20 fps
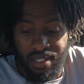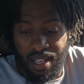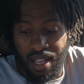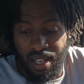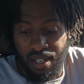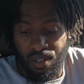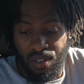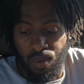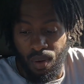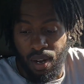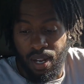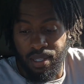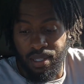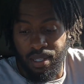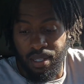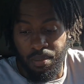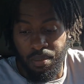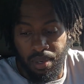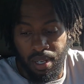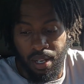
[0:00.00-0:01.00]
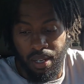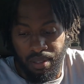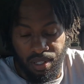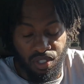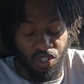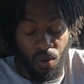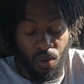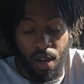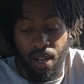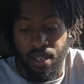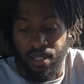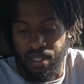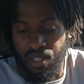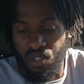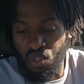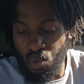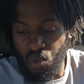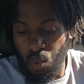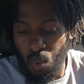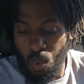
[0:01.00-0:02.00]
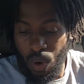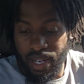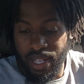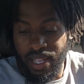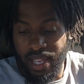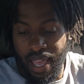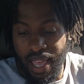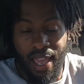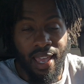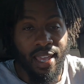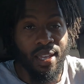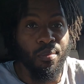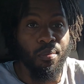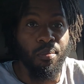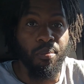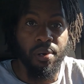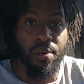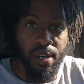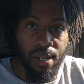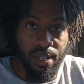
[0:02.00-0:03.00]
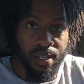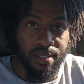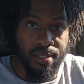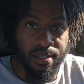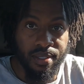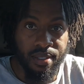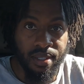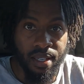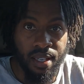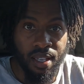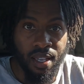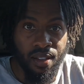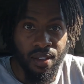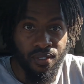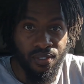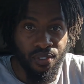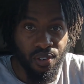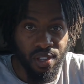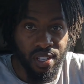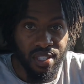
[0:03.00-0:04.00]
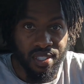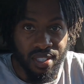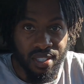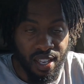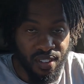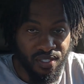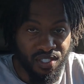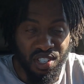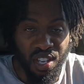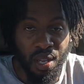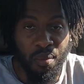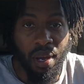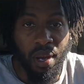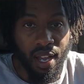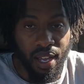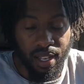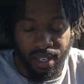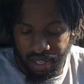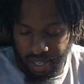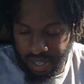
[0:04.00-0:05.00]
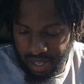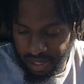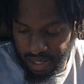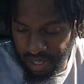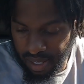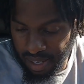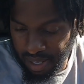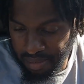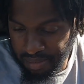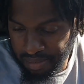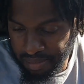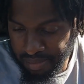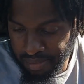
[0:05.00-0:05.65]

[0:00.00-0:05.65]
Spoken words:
not crazy, but it's crazy. 28 bucks for the Def Jam Icon game.